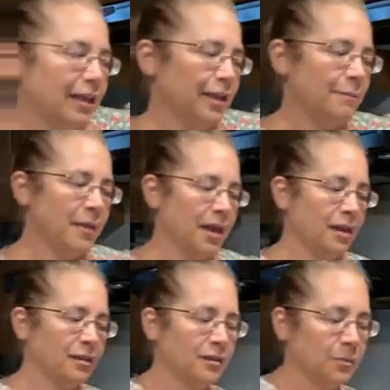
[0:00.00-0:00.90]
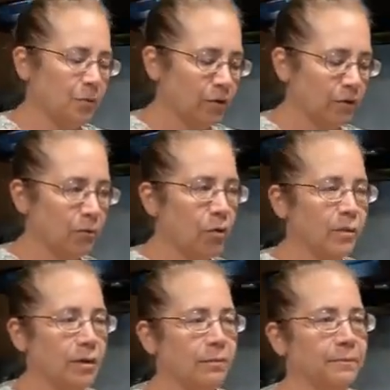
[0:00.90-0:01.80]
can make at the spur of the
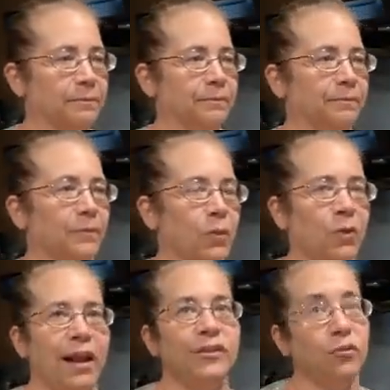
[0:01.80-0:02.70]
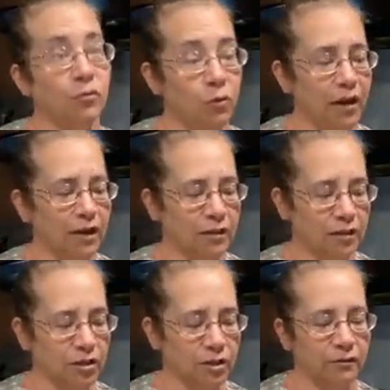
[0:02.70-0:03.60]
moment when I don't know what else
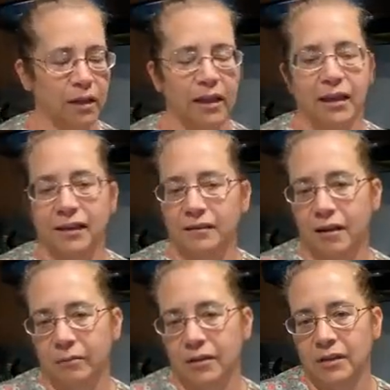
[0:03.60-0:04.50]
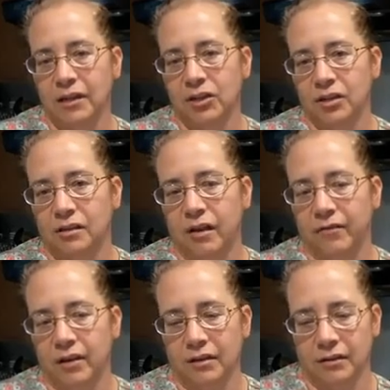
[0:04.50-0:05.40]
to do. And Thomas and I just love
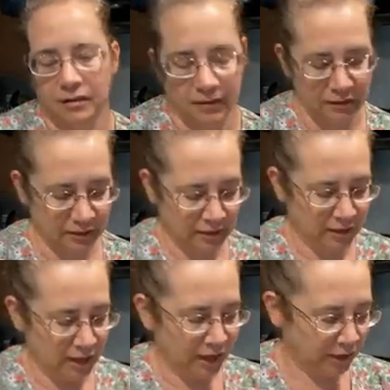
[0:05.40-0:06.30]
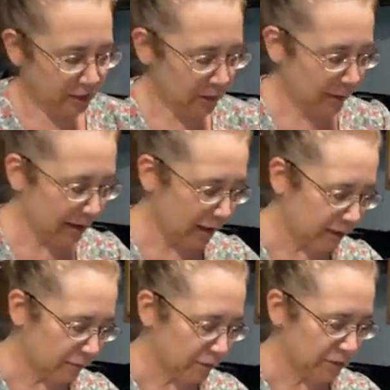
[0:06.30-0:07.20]
it. So I
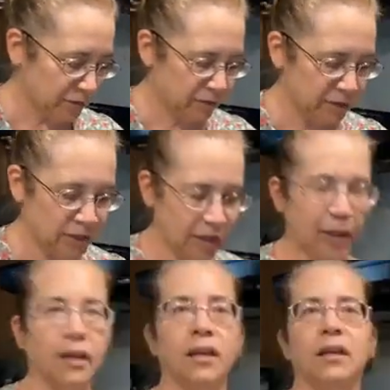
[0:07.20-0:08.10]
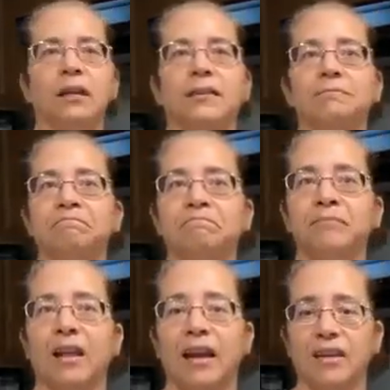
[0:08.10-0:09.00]
had a rotisserie chicken
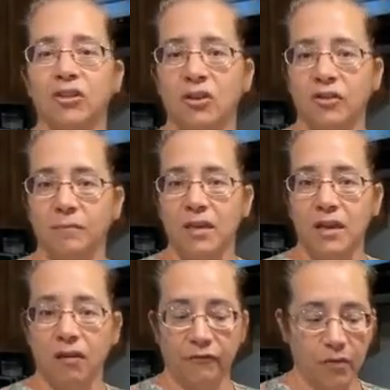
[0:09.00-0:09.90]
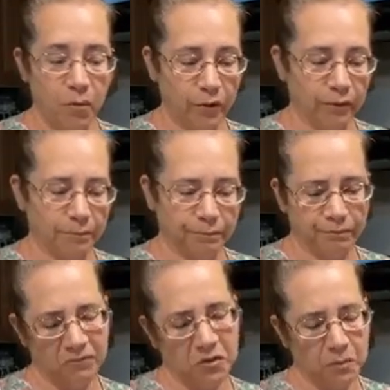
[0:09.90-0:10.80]
and I took the meat off the bone.
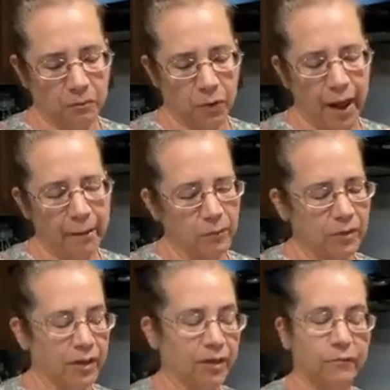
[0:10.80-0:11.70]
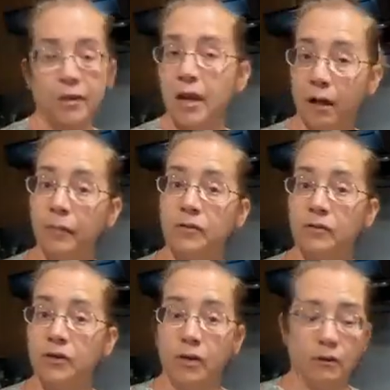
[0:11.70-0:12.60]
There's probably 3 cups or
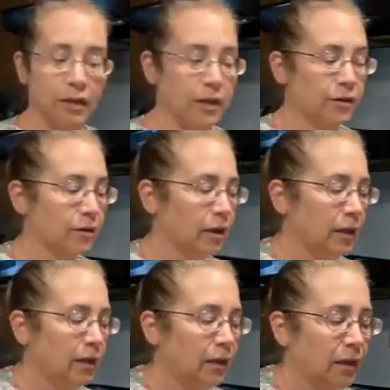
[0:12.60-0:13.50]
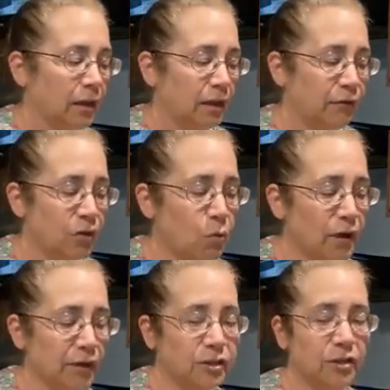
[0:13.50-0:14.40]
so here. If you
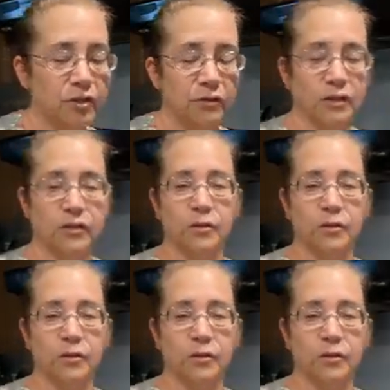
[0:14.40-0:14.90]
wanted to do this